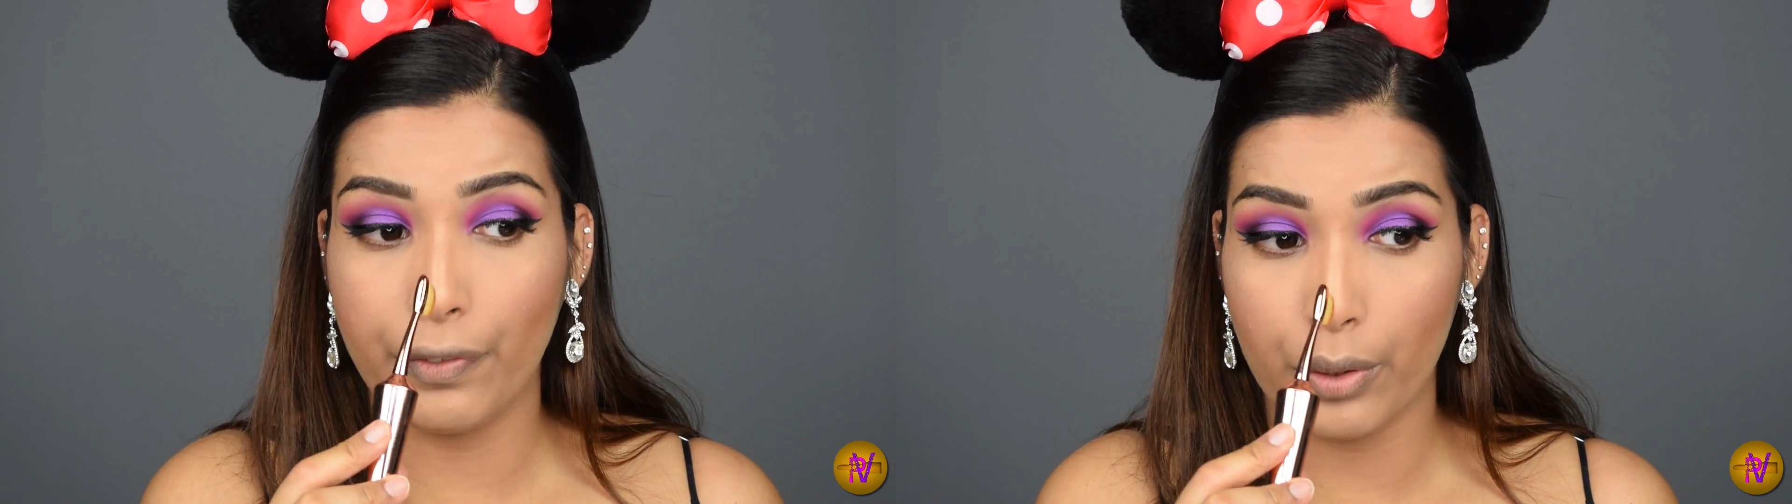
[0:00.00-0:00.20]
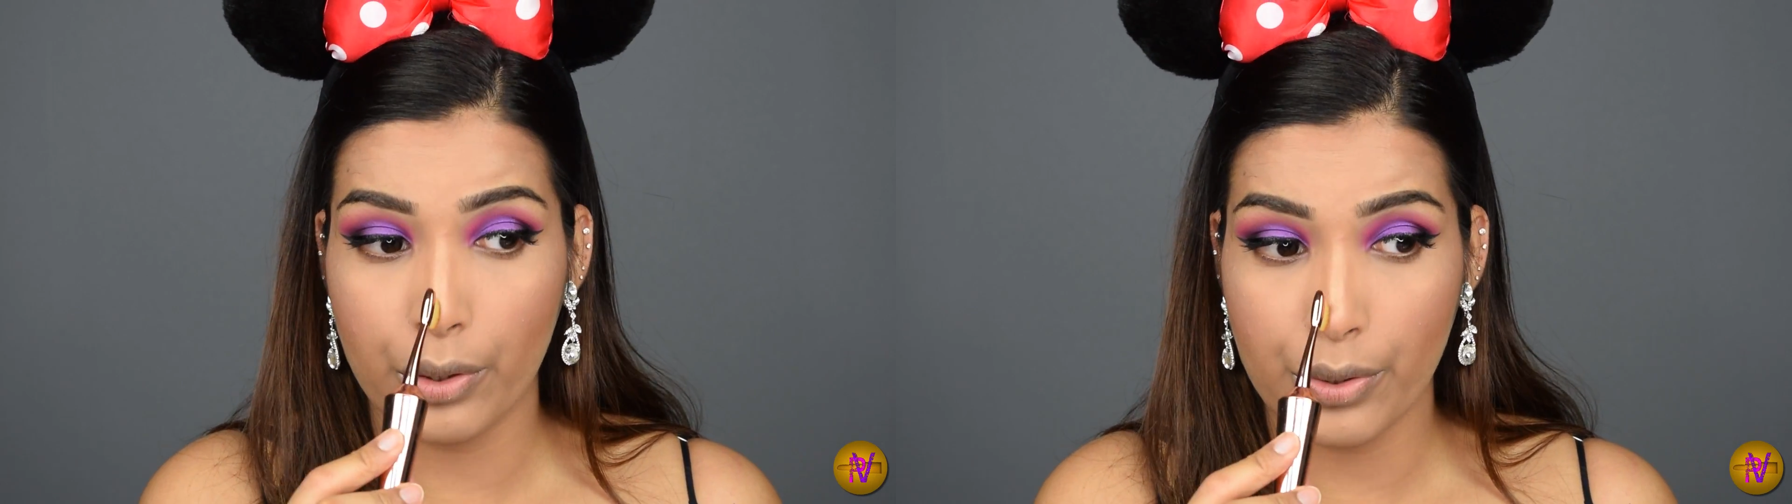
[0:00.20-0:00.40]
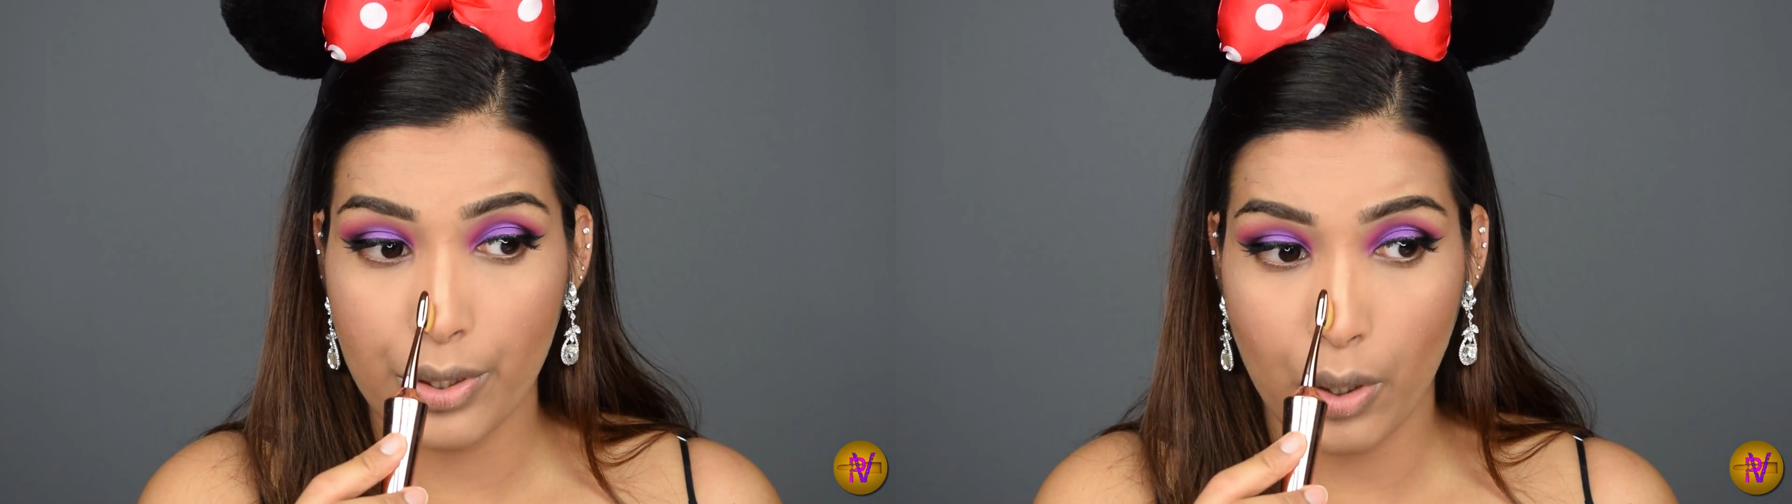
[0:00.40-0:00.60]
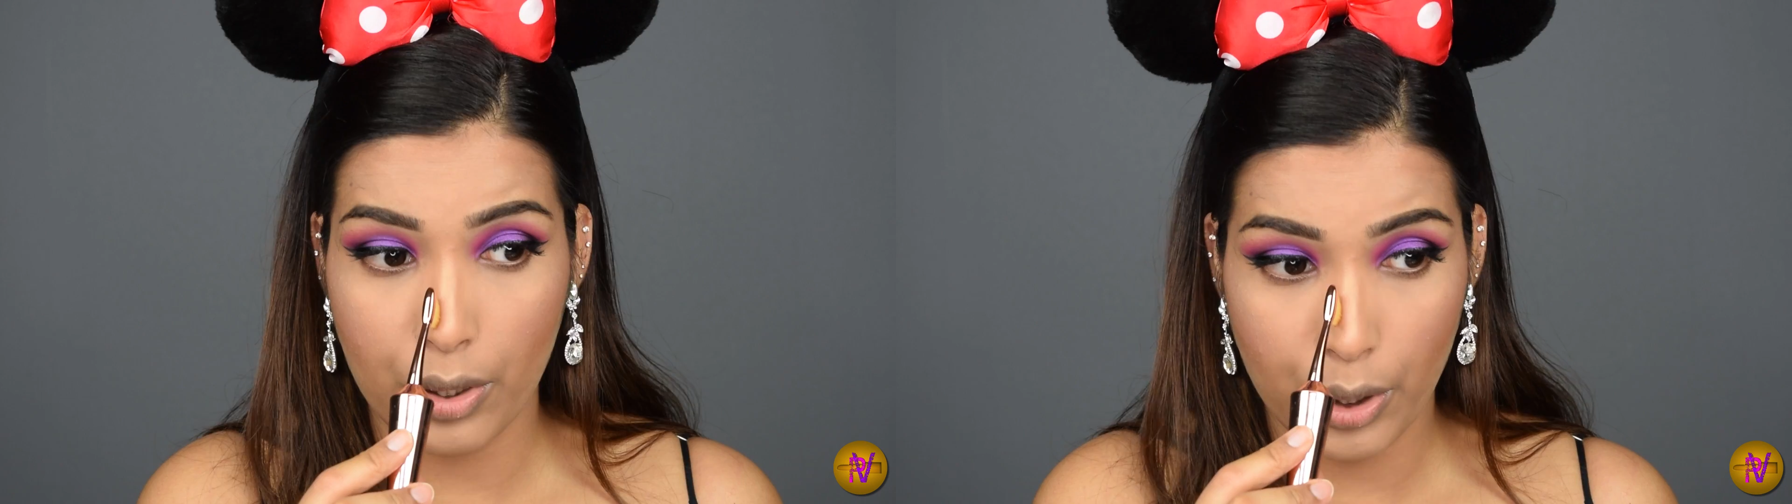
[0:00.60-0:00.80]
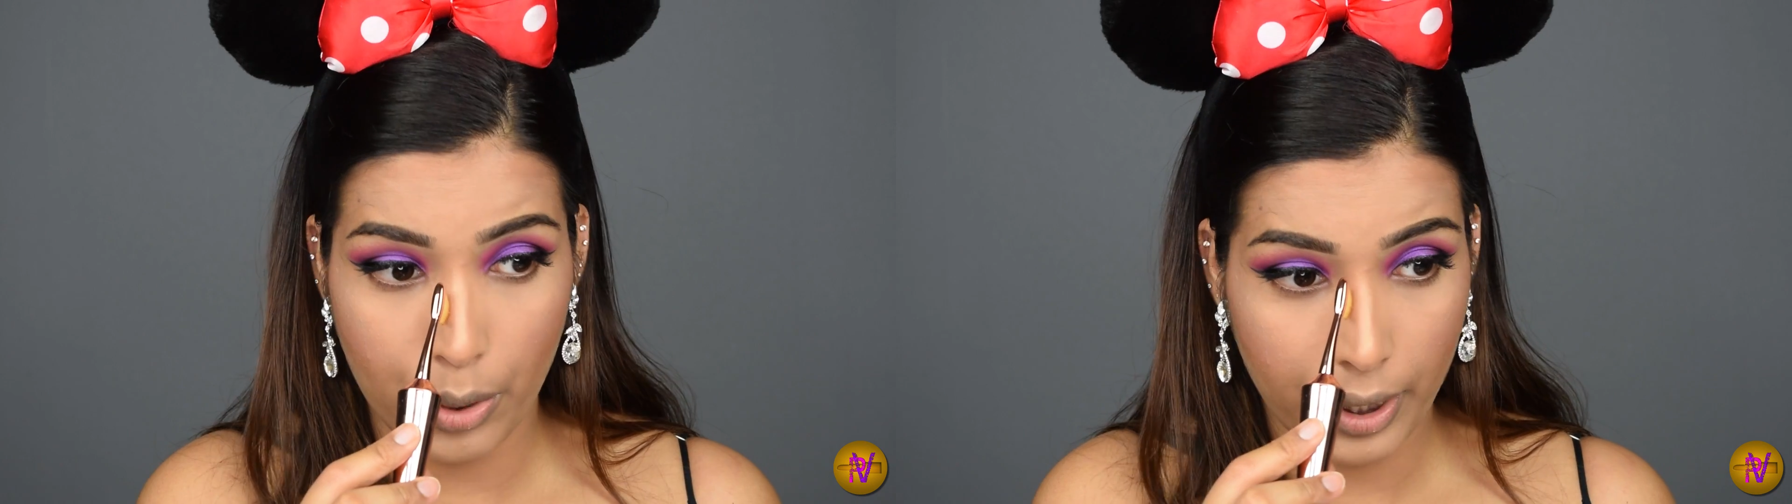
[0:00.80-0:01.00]
for nose
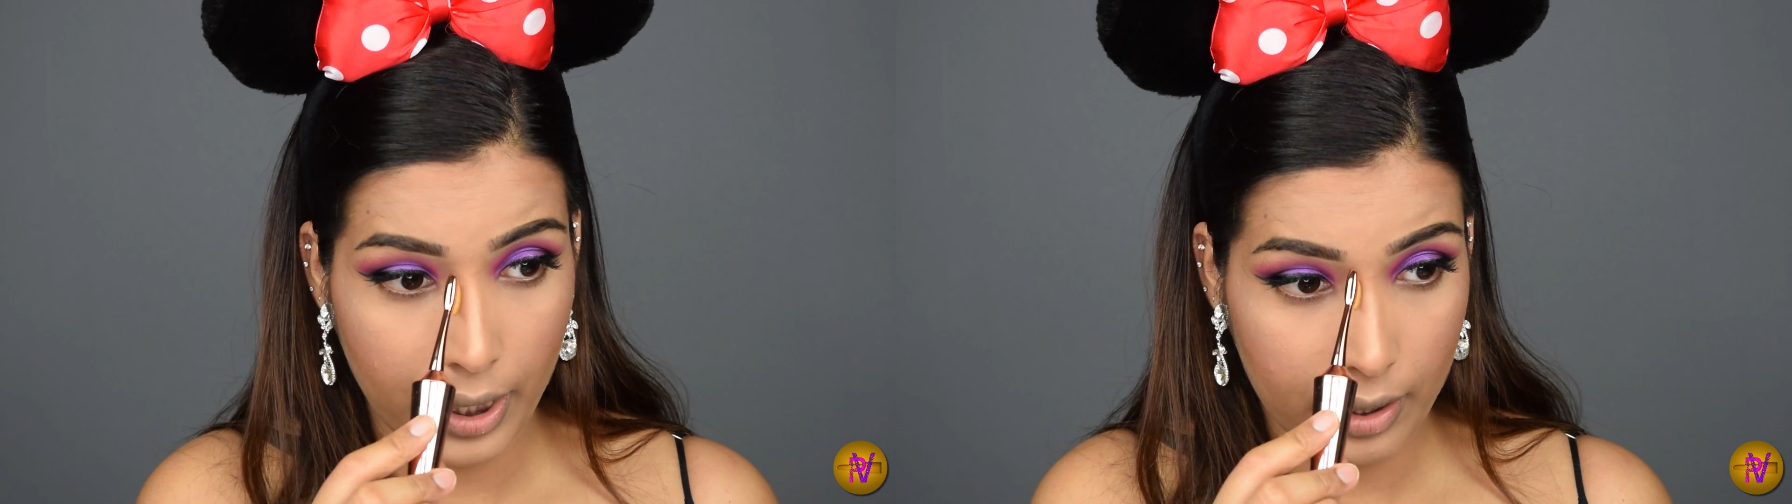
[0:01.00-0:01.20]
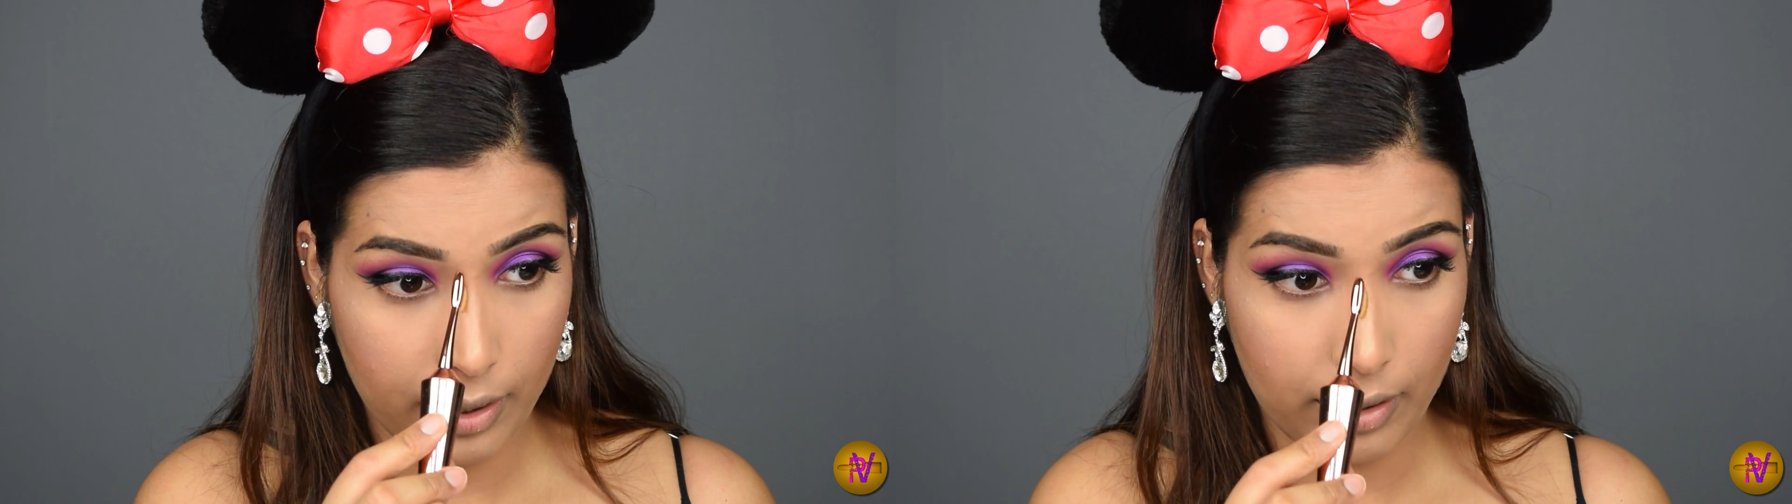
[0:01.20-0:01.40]
contouring.